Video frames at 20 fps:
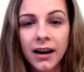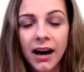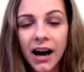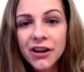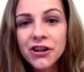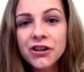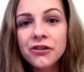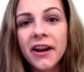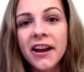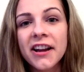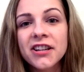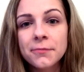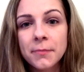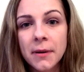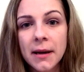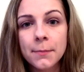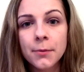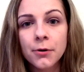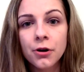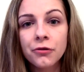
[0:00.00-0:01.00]
Underage
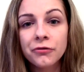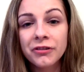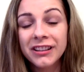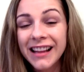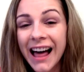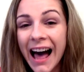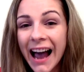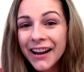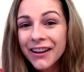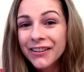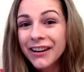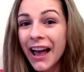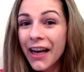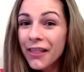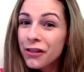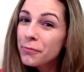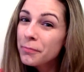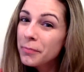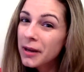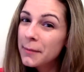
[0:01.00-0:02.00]
people rely on
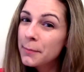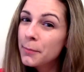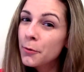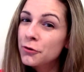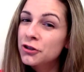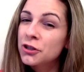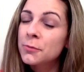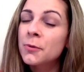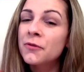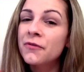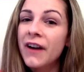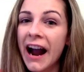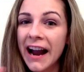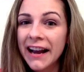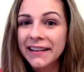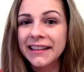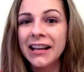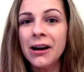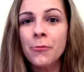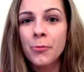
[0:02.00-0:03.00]
other people to
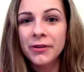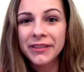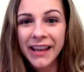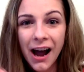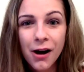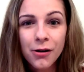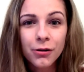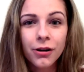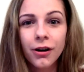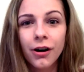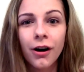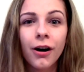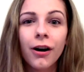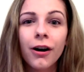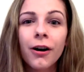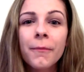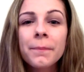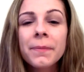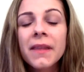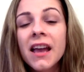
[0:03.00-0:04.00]
provide them with
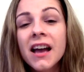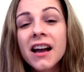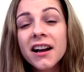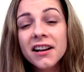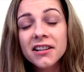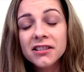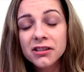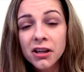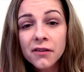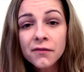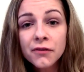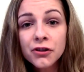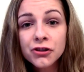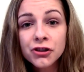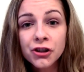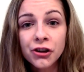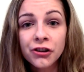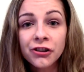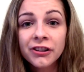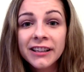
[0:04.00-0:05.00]
alcohol. Some
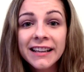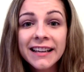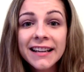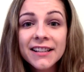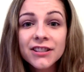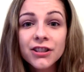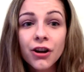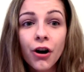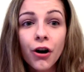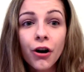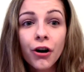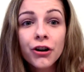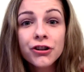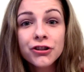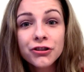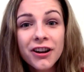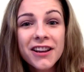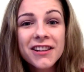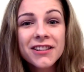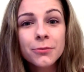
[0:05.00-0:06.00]
fraternities are
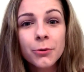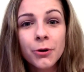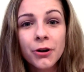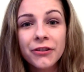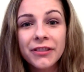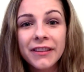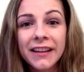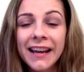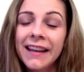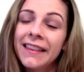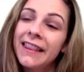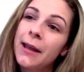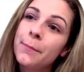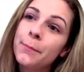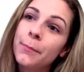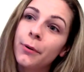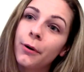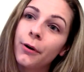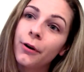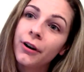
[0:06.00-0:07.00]
trustworthy and
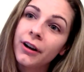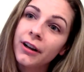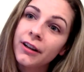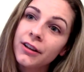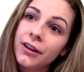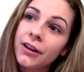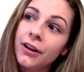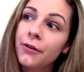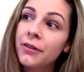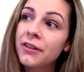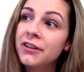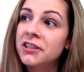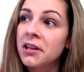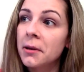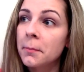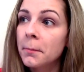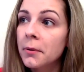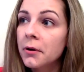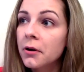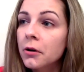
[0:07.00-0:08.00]
they put, you know, the
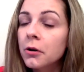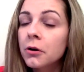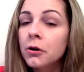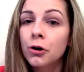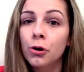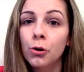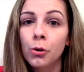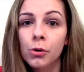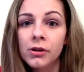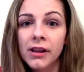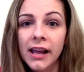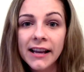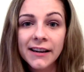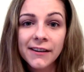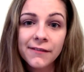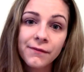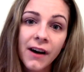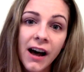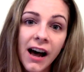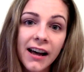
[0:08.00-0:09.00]
typical Kool-Aid
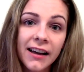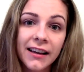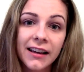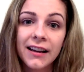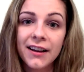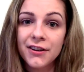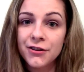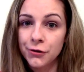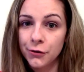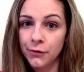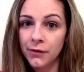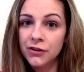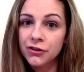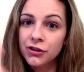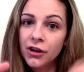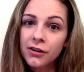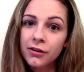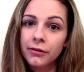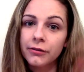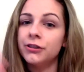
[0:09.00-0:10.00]
and vodka into the
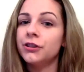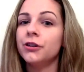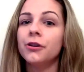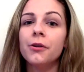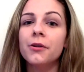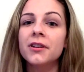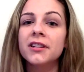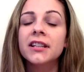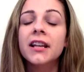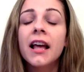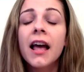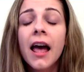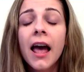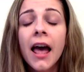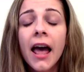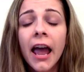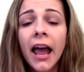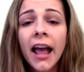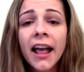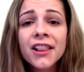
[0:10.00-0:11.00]
jungle juice.
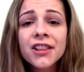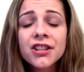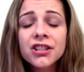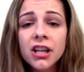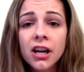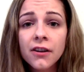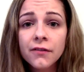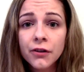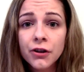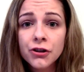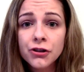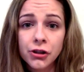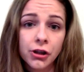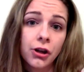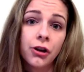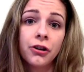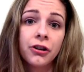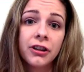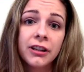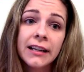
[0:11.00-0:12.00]
And some
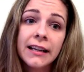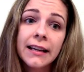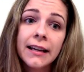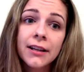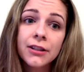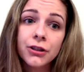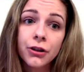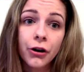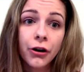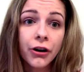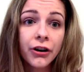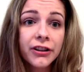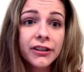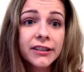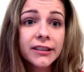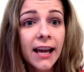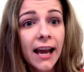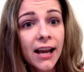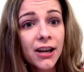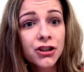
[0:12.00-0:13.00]
fraternities are
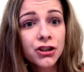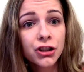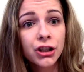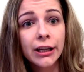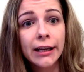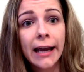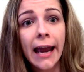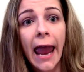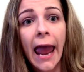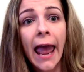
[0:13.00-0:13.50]
sketchy